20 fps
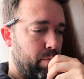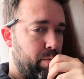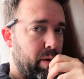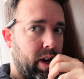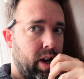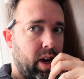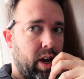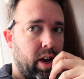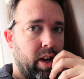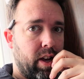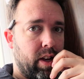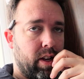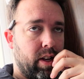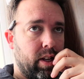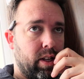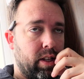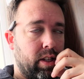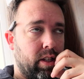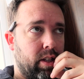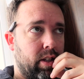
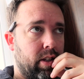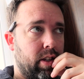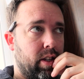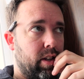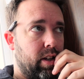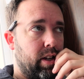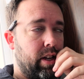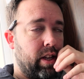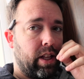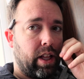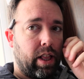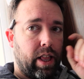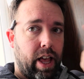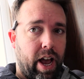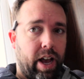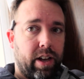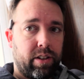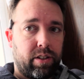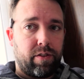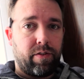Because in the
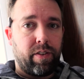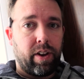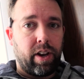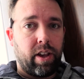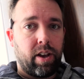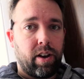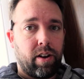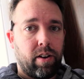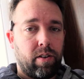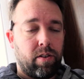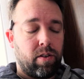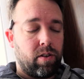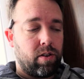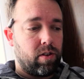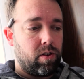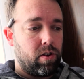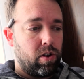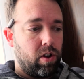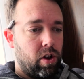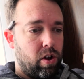last video,
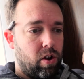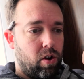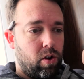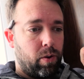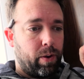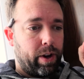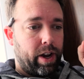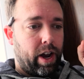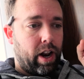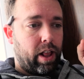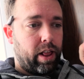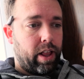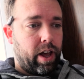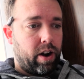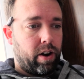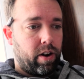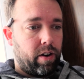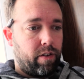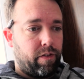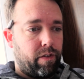we got a
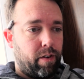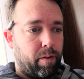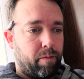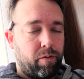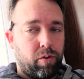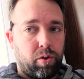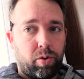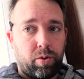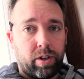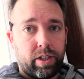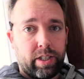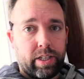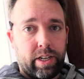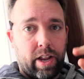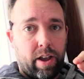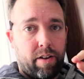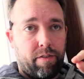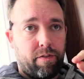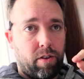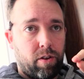letter from Flora's
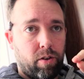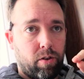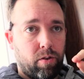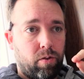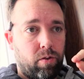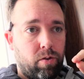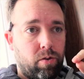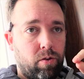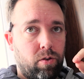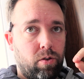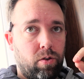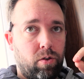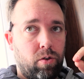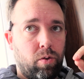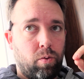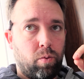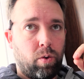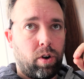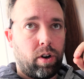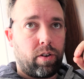nephew
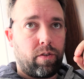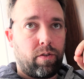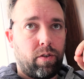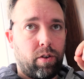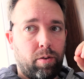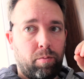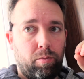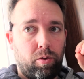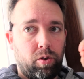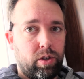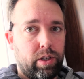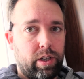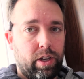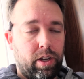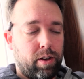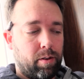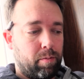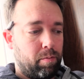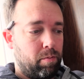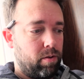who worked for the
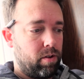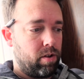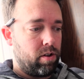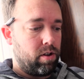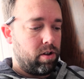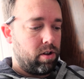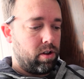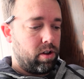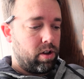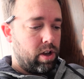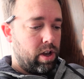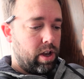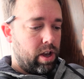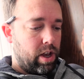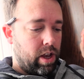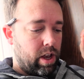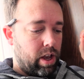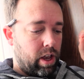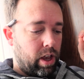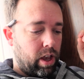museum,
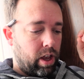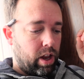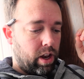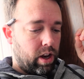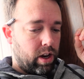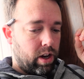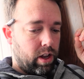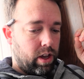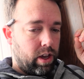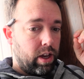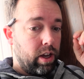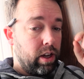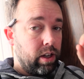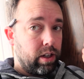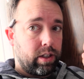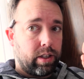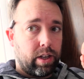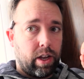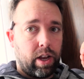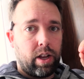and he
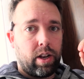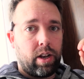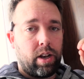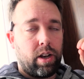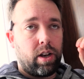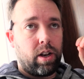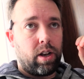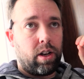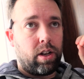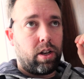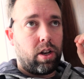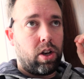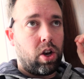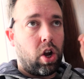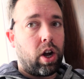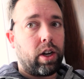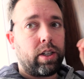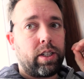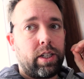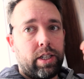said
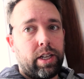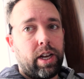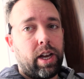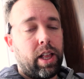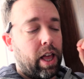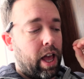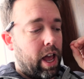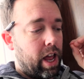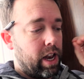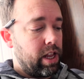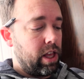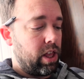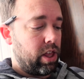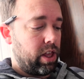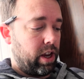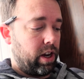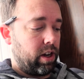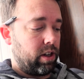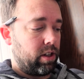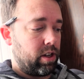not to tell
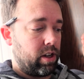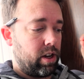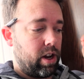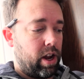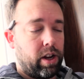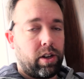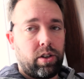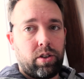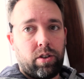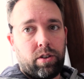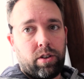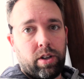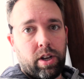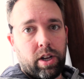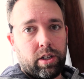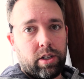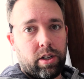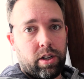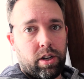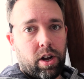anything to Nigel
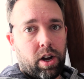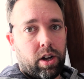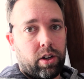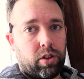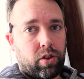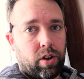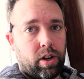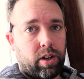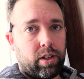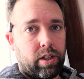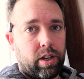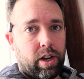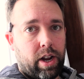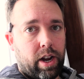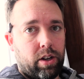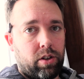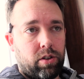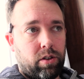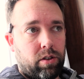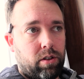and to not trust
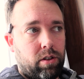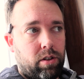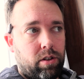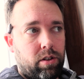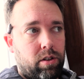Nigel.